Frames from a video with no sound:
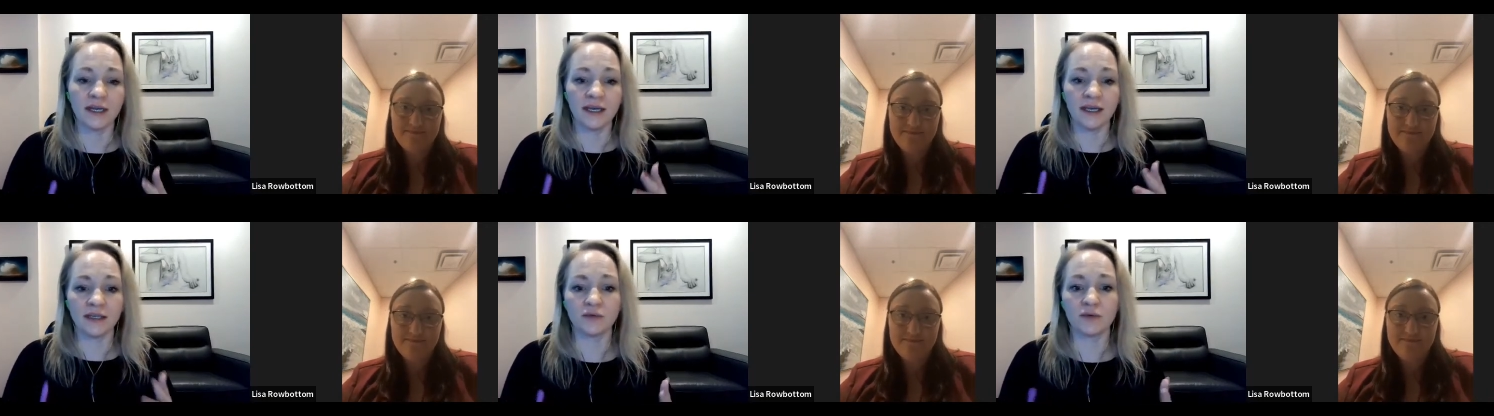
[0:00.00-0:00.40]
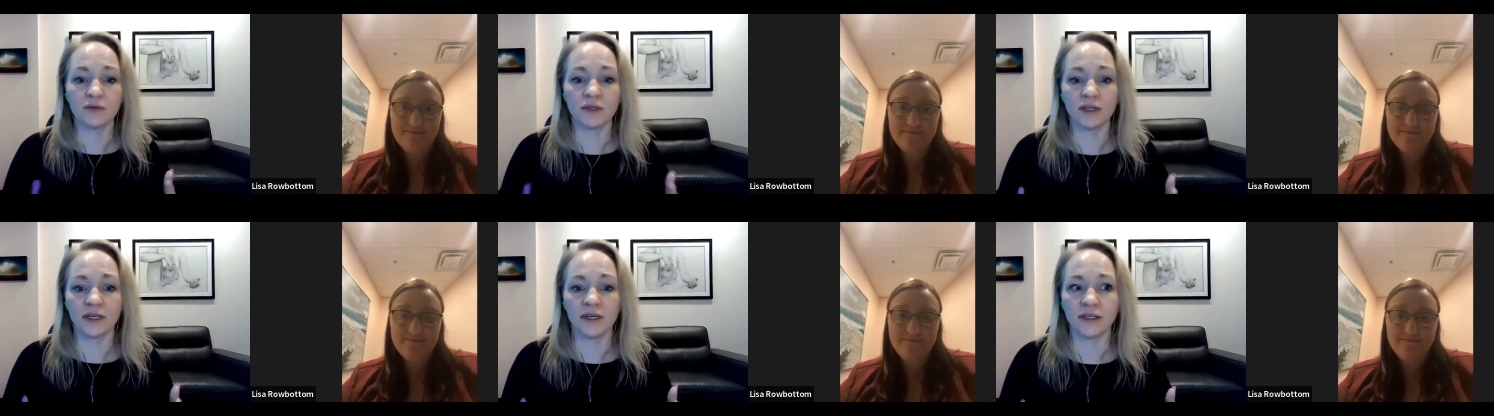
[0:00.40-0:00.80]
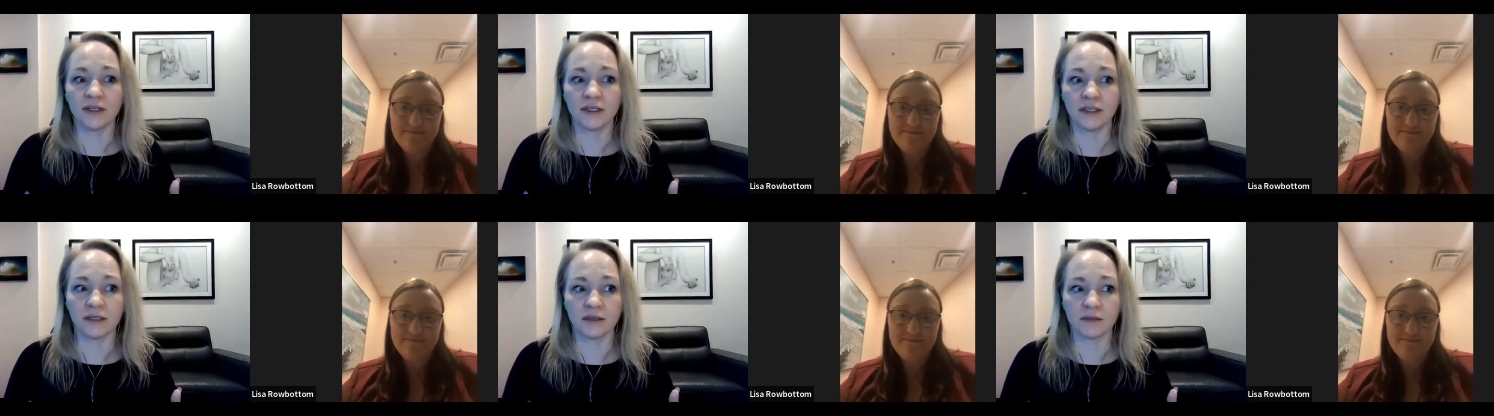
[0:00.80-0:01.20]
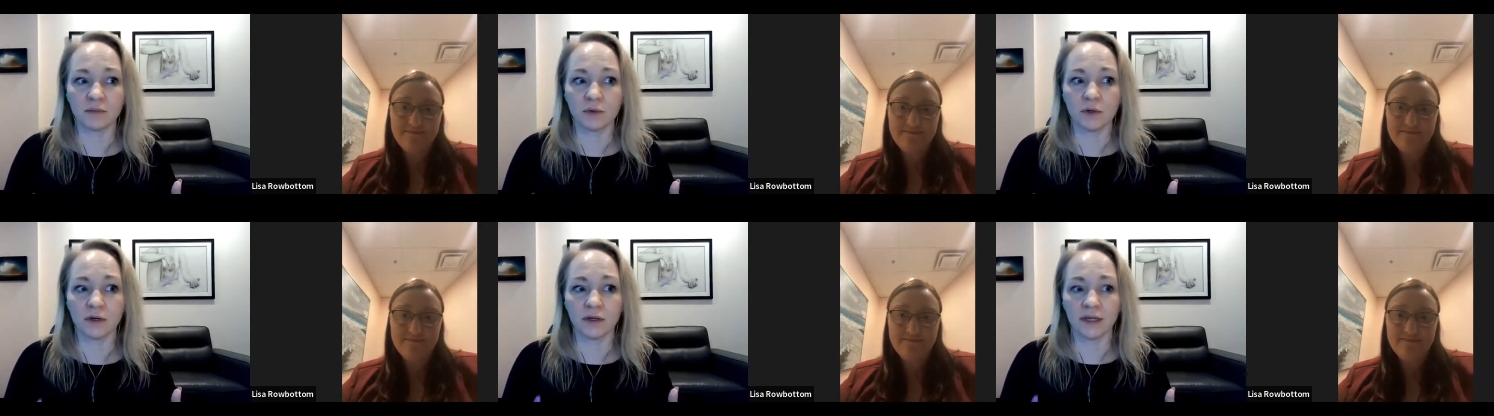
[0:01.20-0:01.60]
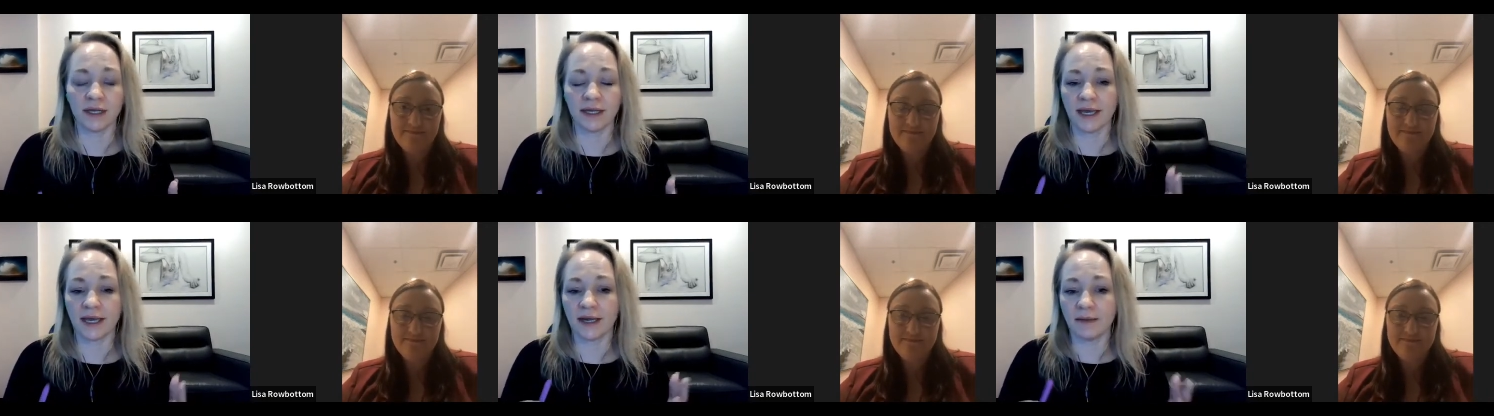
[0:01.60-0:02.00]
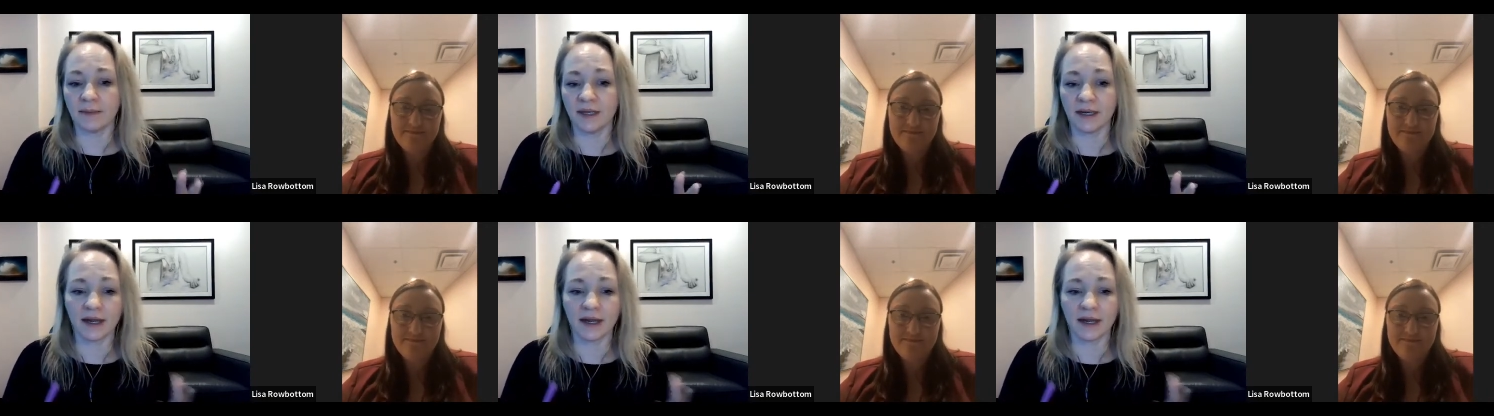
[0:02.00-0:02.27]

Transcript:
Speaker 1: is really good to explore. Like ketamine,